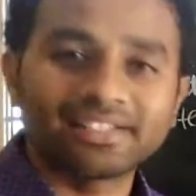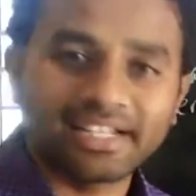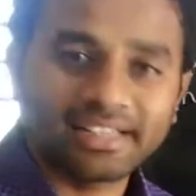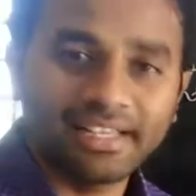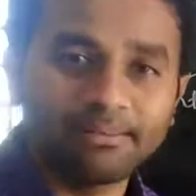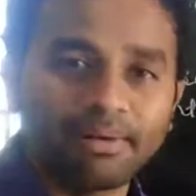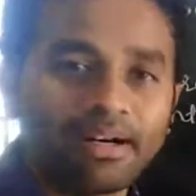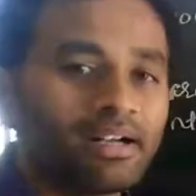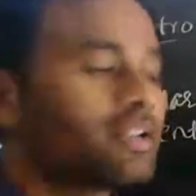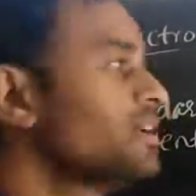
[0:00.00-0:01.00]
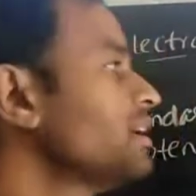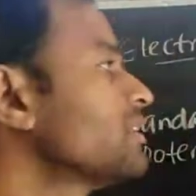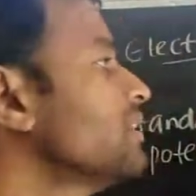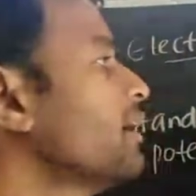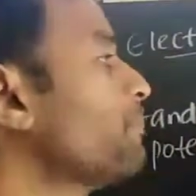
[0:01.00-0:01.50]
nothing but
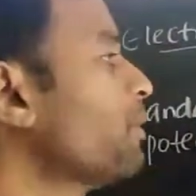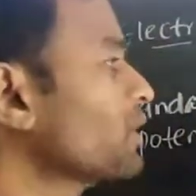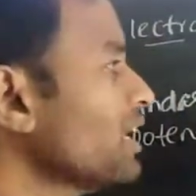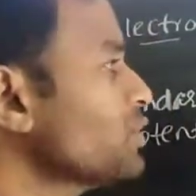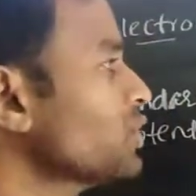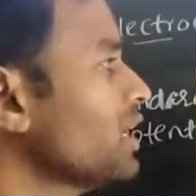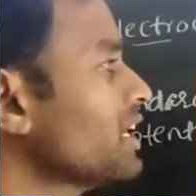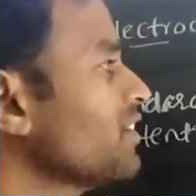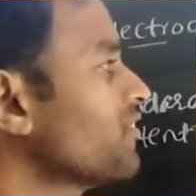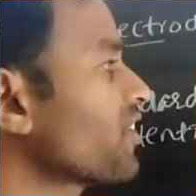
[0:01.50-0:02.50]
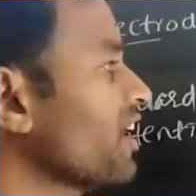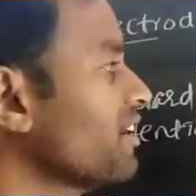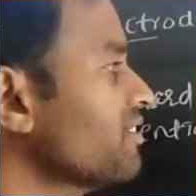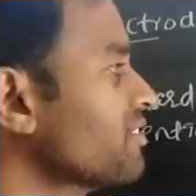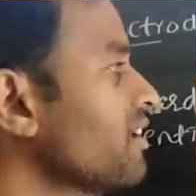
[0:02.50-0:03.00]
the potential
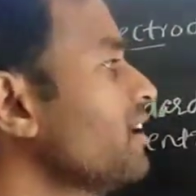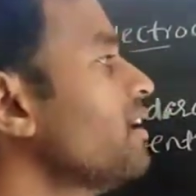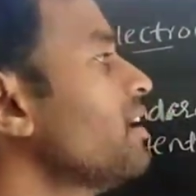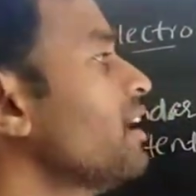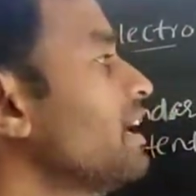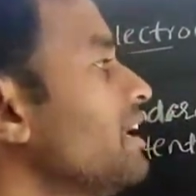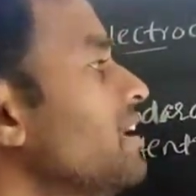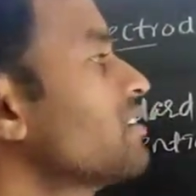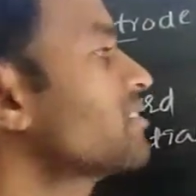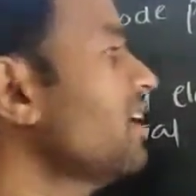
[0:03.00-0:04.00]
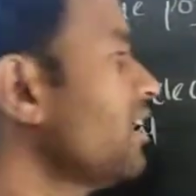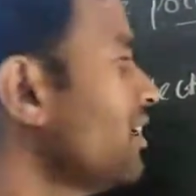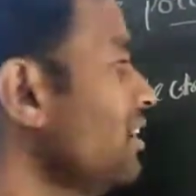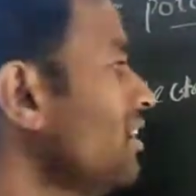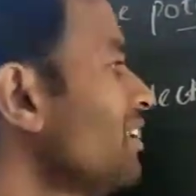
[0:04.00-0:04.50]
difference in a
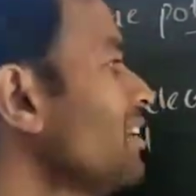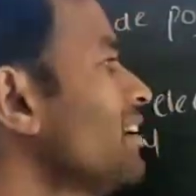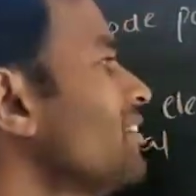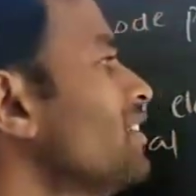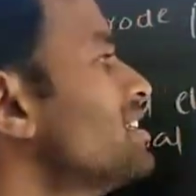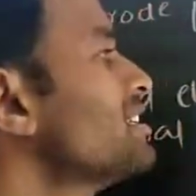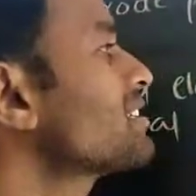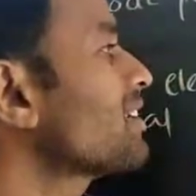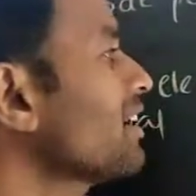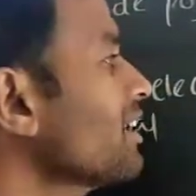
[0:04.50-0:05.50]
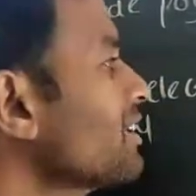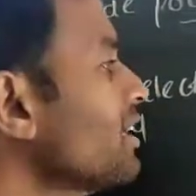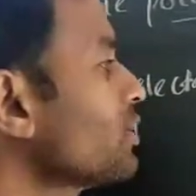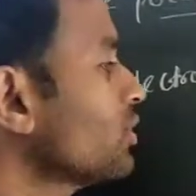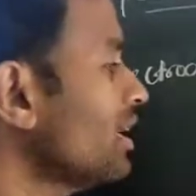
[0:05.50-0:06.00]
cell which is
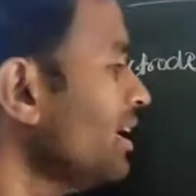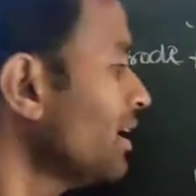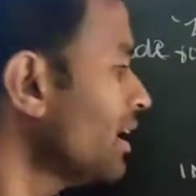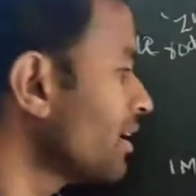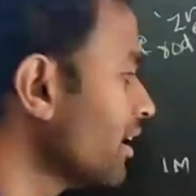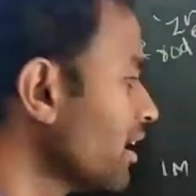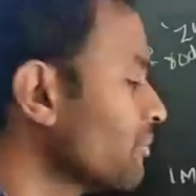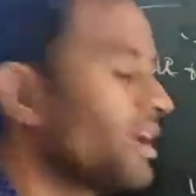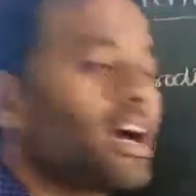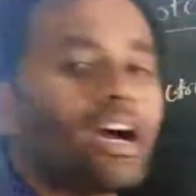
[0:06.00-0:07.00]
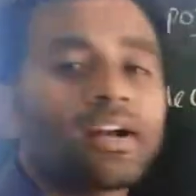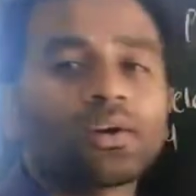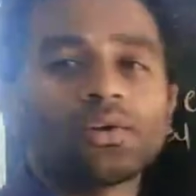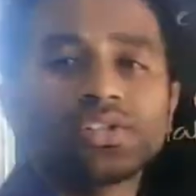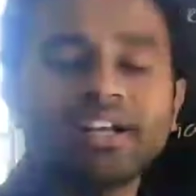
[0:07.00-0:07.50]
connected to the normal
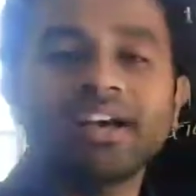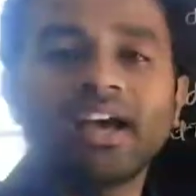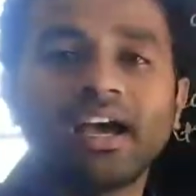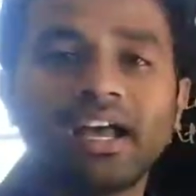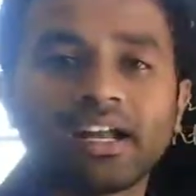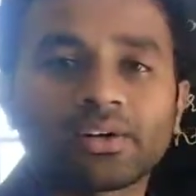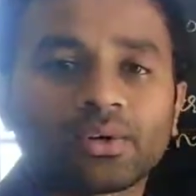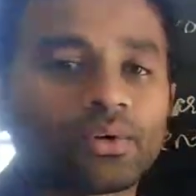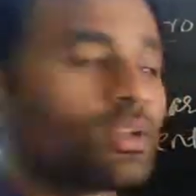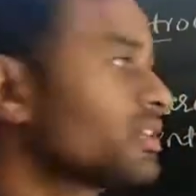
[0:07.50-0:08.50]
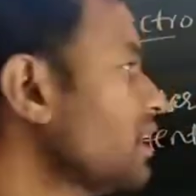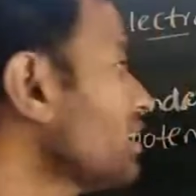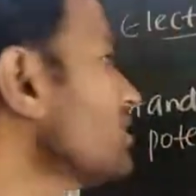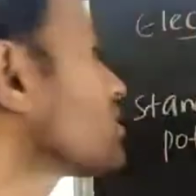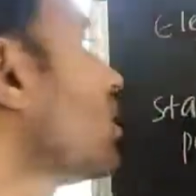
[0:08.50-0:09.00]
hydrogen electrode. That is